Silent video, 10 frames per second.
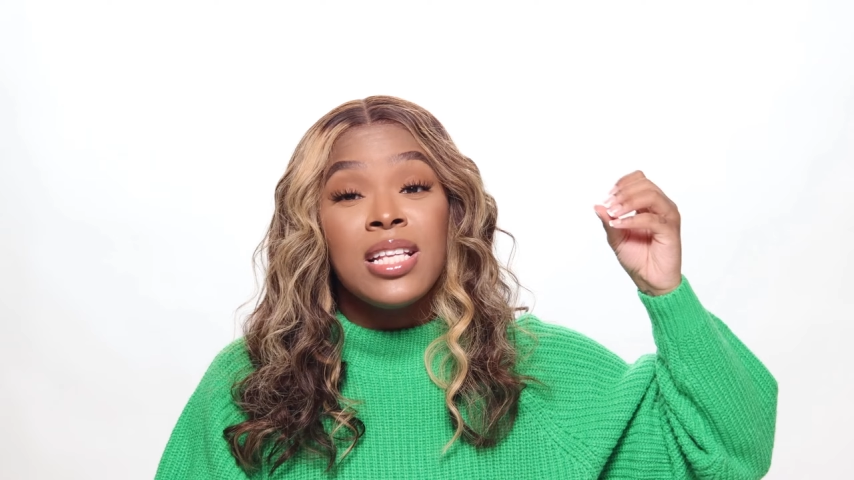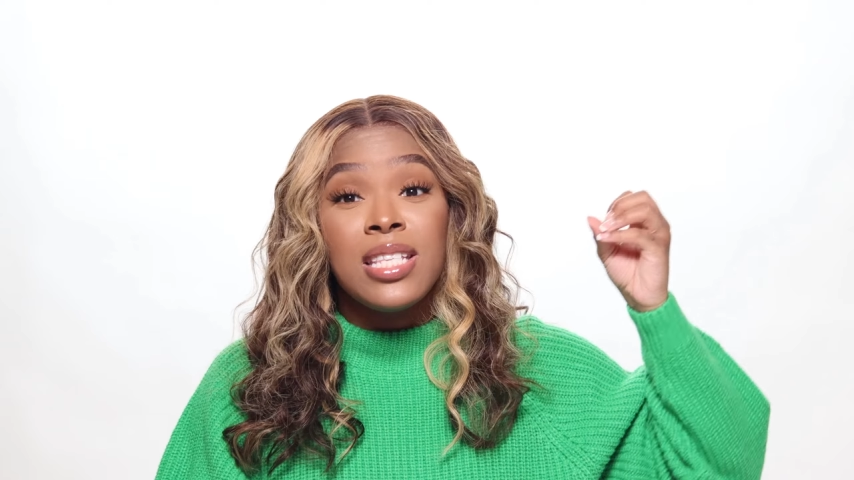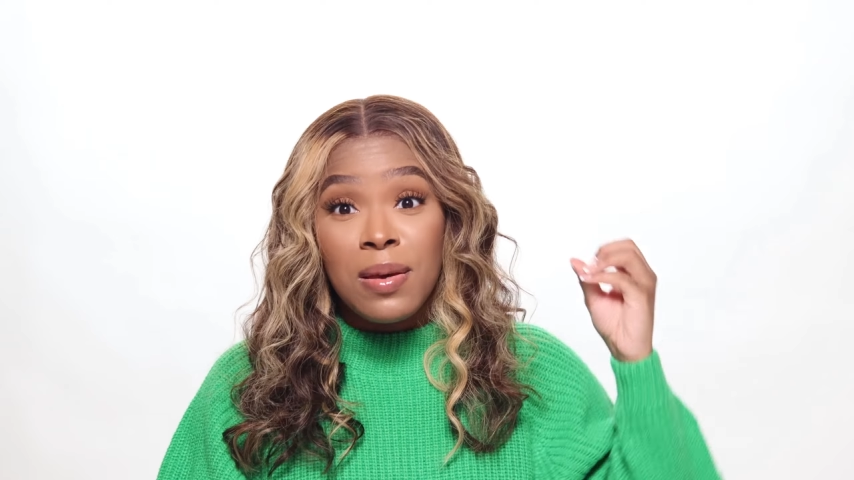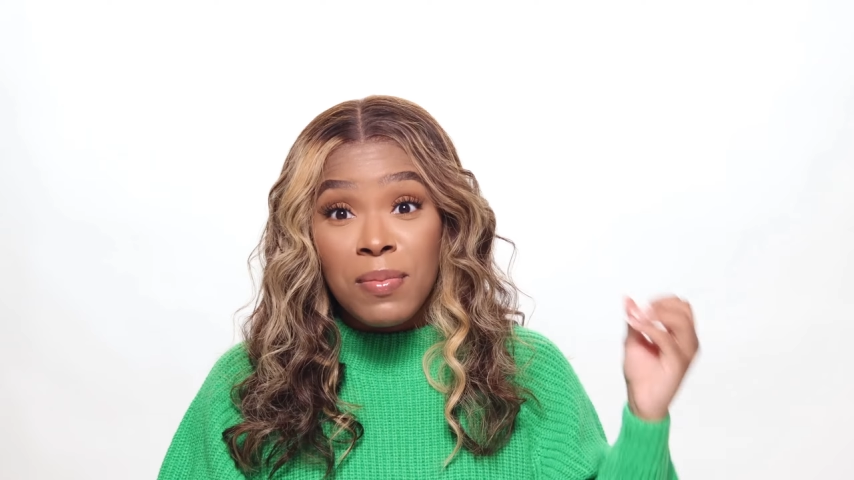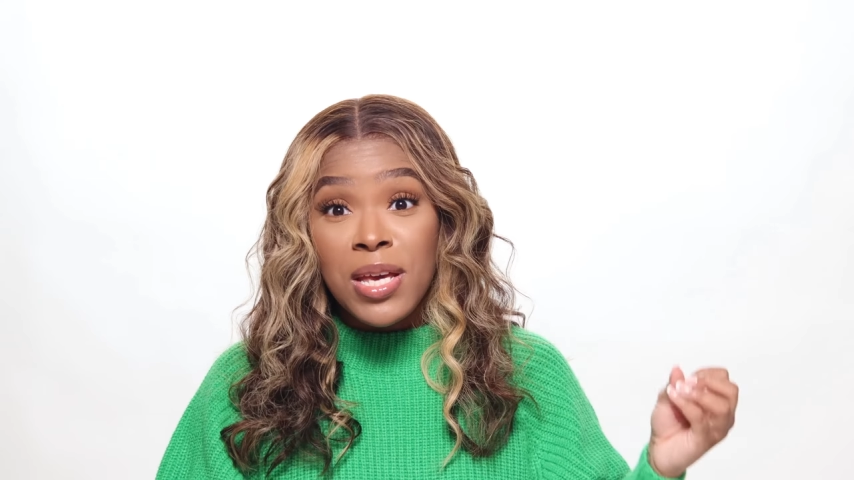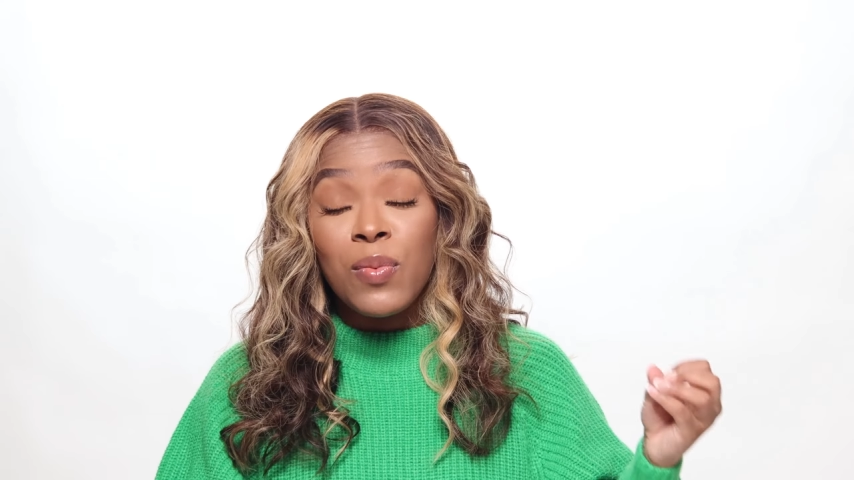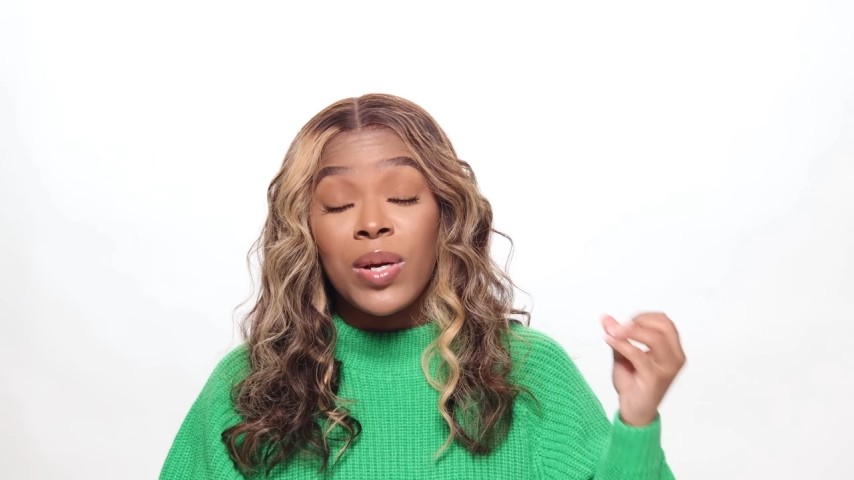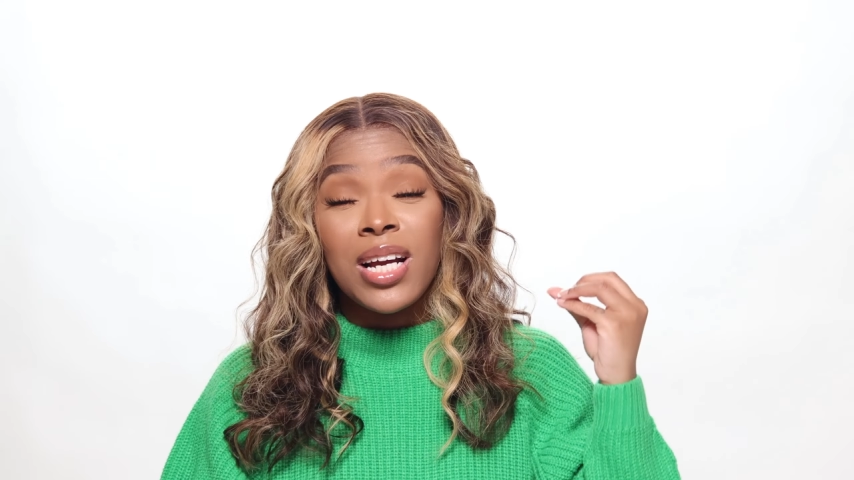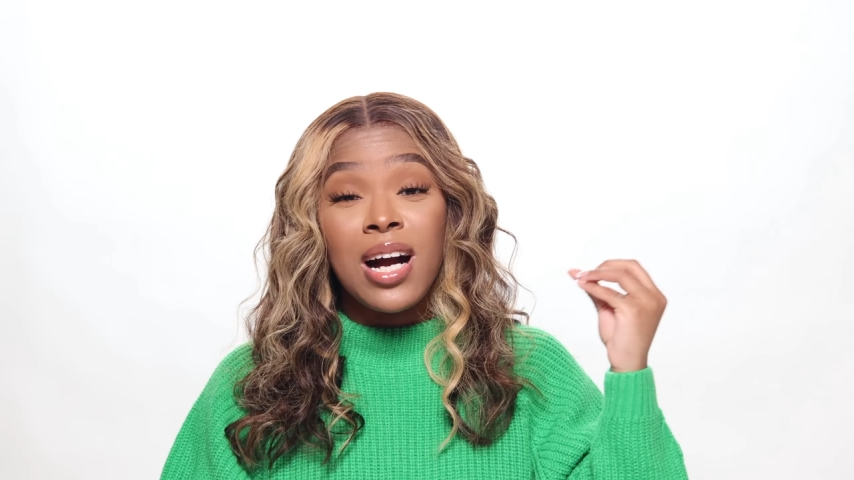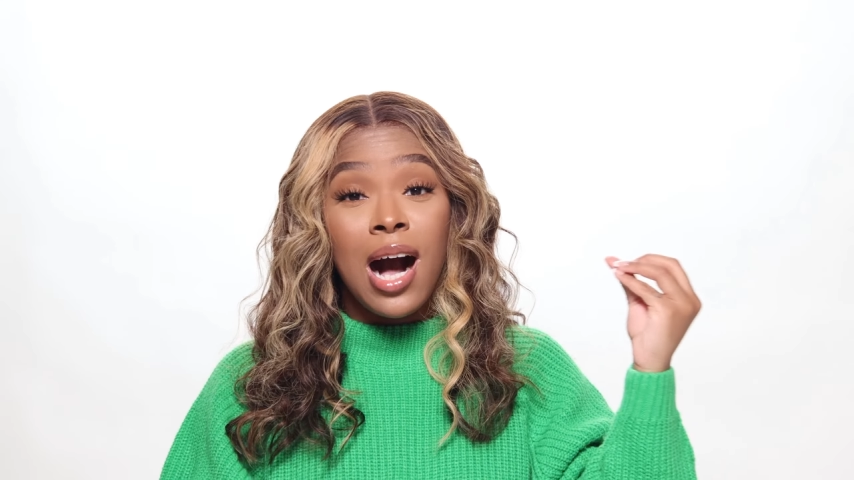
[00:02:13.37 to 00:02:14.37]
to me
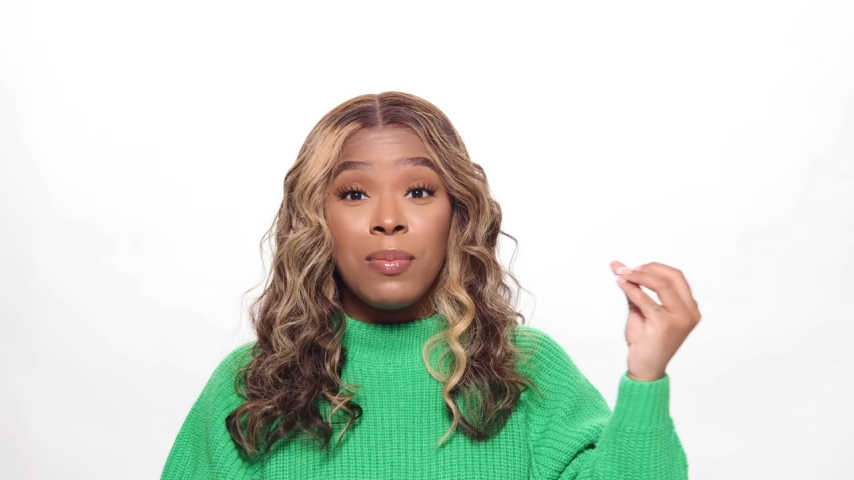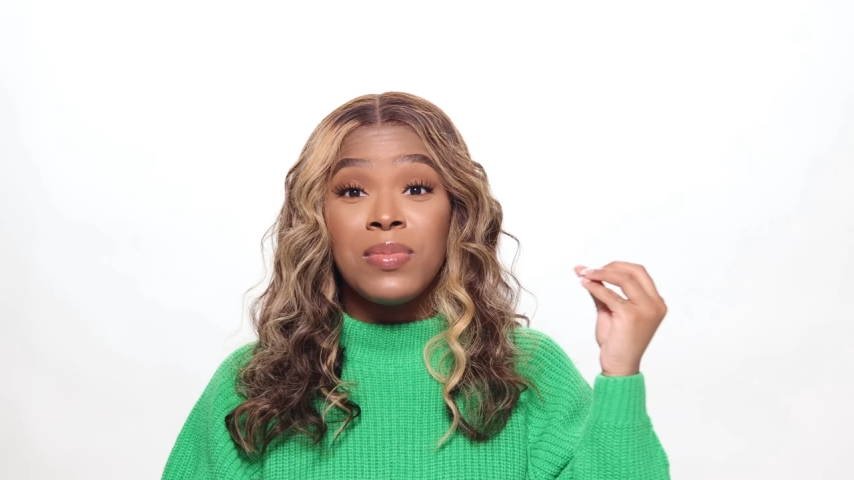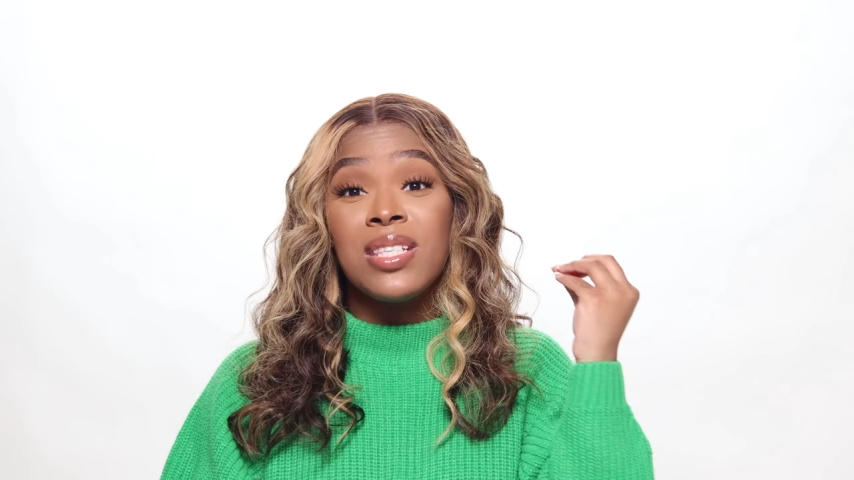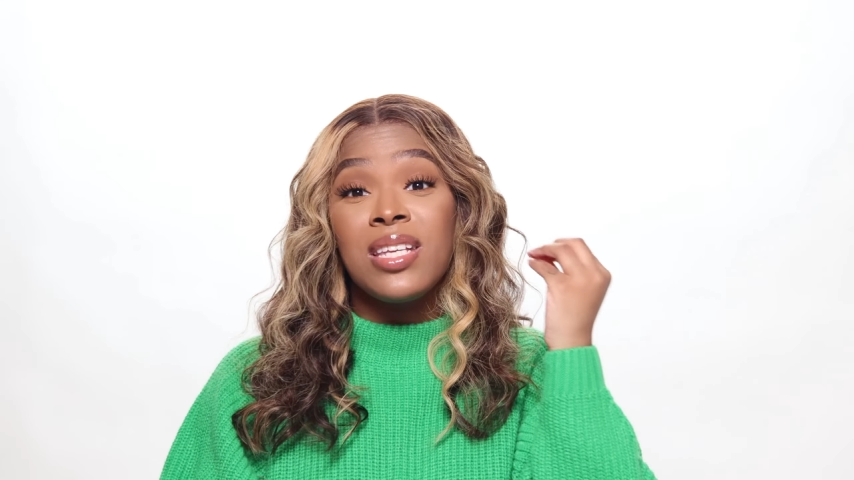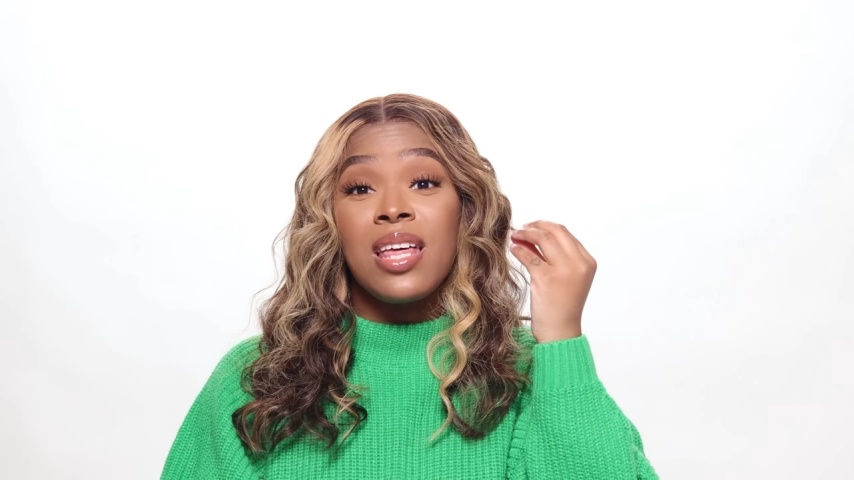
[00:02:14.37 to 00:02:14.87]
when it comes